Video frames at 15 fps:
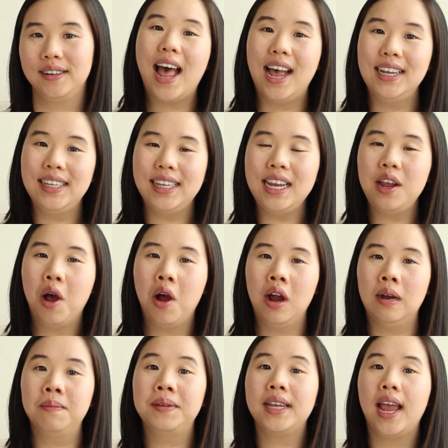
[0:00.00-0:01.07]
As the
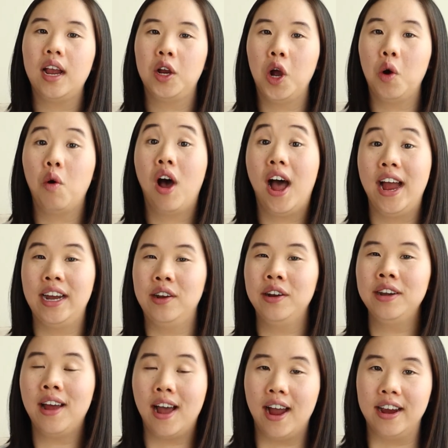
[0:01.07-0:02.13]
arms go higher
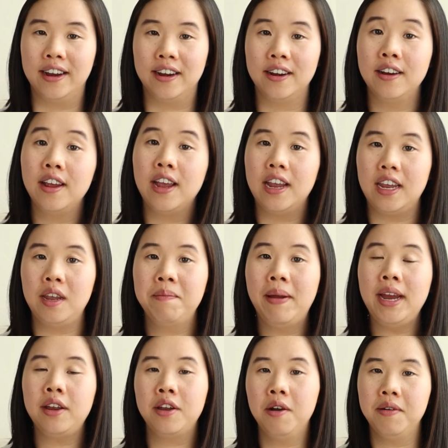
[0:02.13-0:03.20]
and higher, you
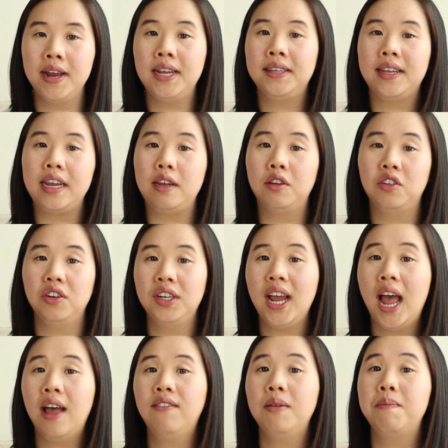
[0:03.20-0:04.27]
might notice that you start to
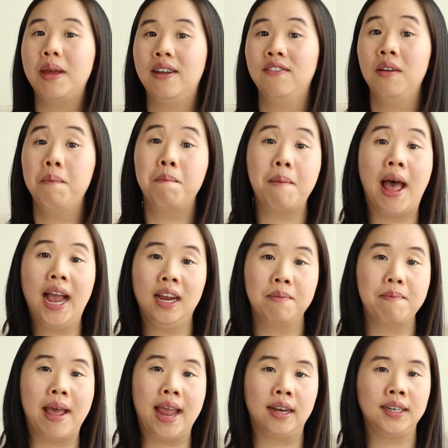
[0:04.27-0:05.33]
have a bit of a
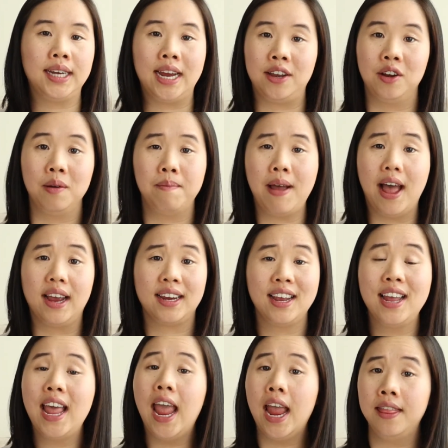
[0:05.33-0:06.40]
back bend in your back,
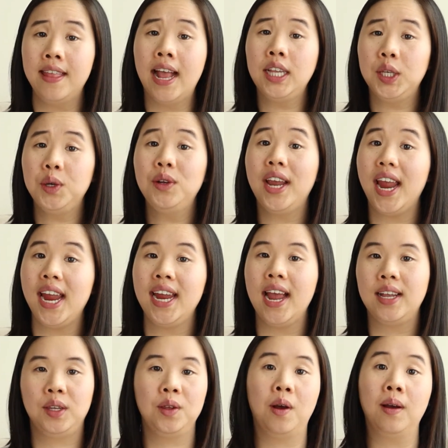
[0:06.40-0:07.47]
and that's okay
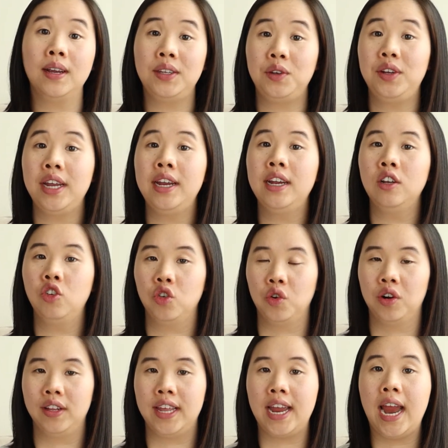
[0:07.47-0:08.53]
as long as you can
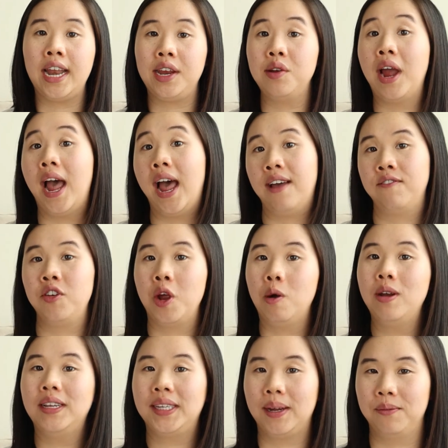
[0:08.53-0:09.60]
control it and you have
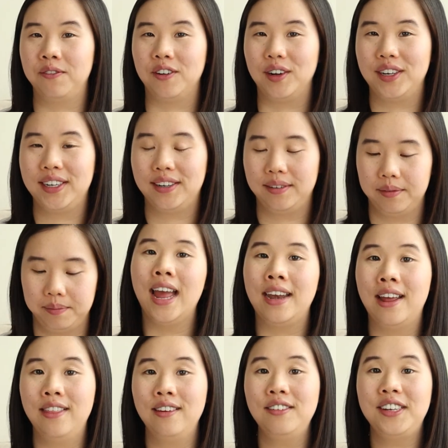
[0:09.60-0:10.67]
no discomfort.
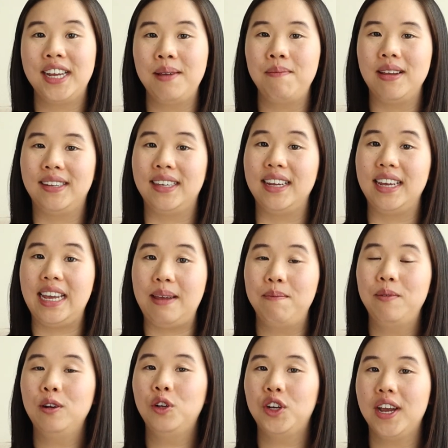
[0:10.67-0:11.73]
Another tip is to
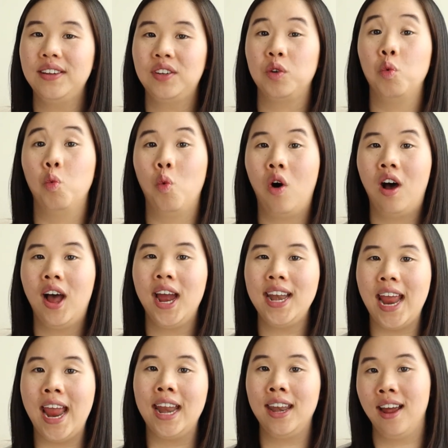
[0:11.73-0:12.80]
keep your chest
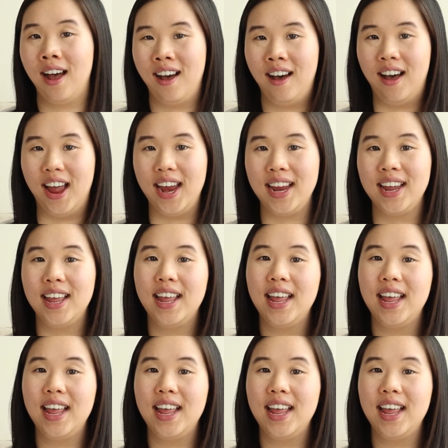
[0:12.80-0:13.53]
wide and high.